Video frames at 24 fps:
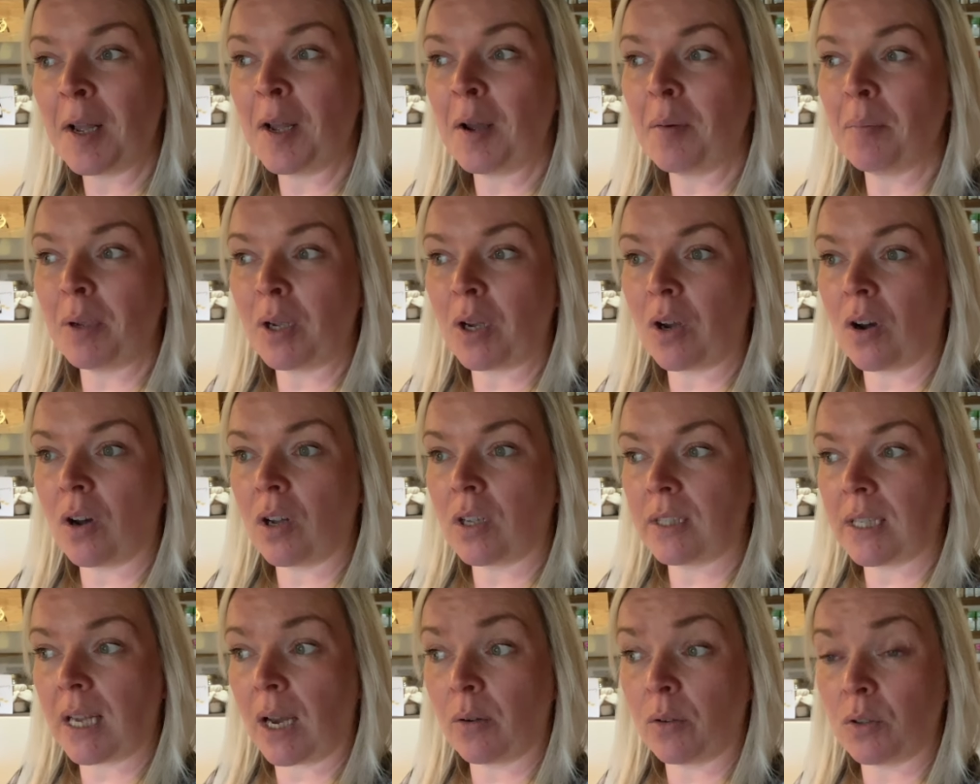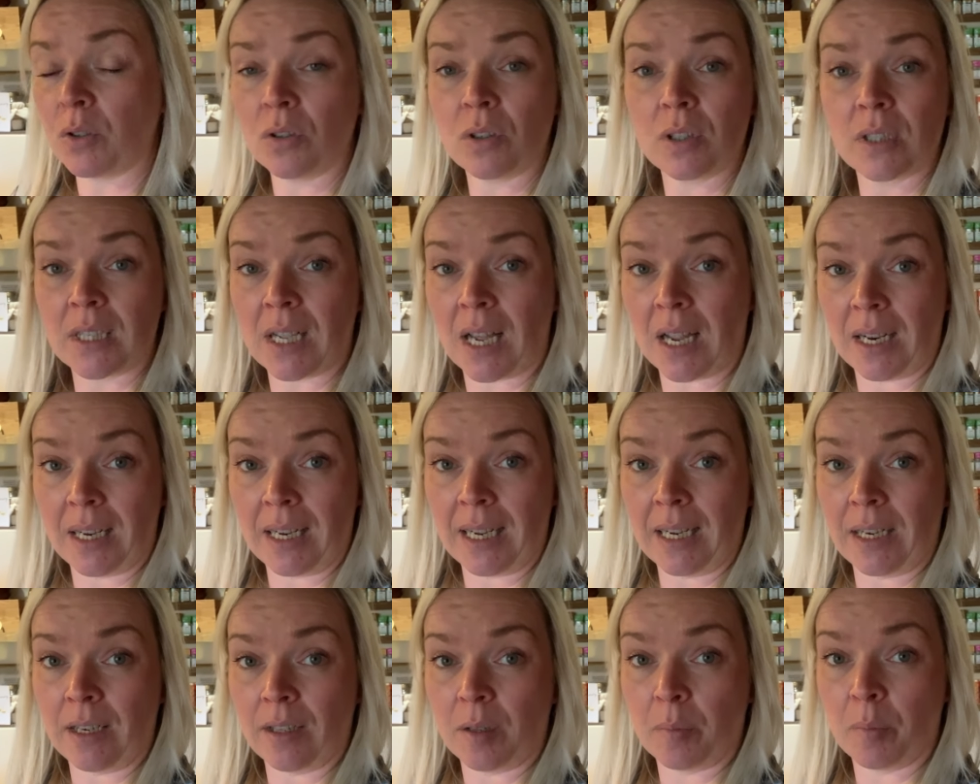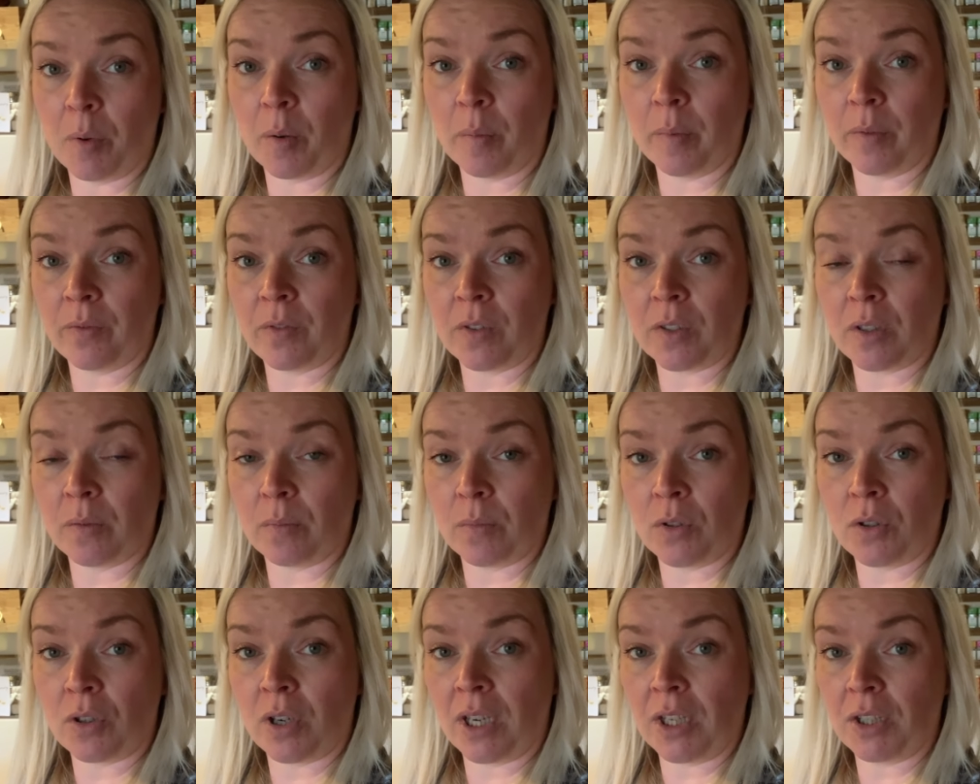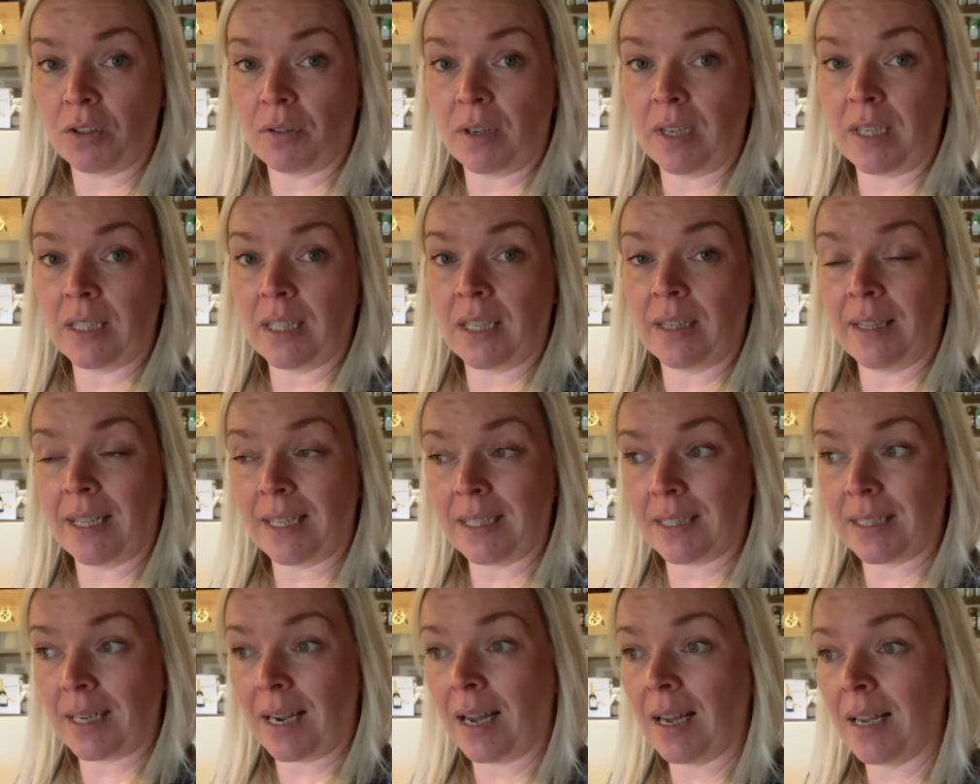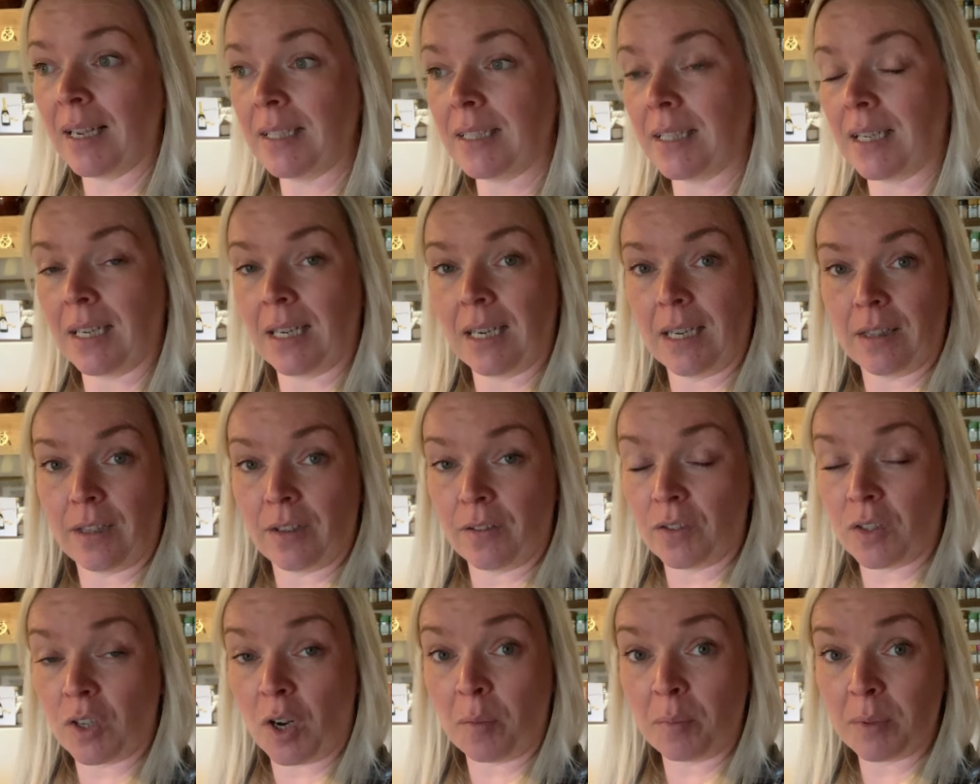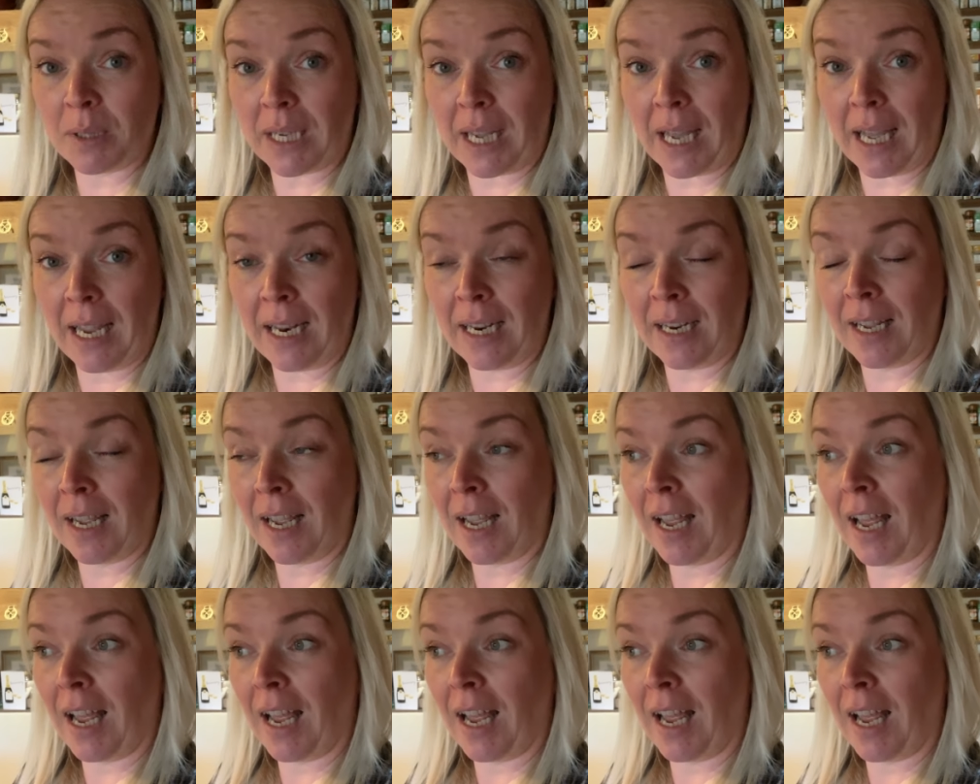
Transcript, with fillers: because our ducks aren't laying at the moment for some strange reason. They started and they stopped again.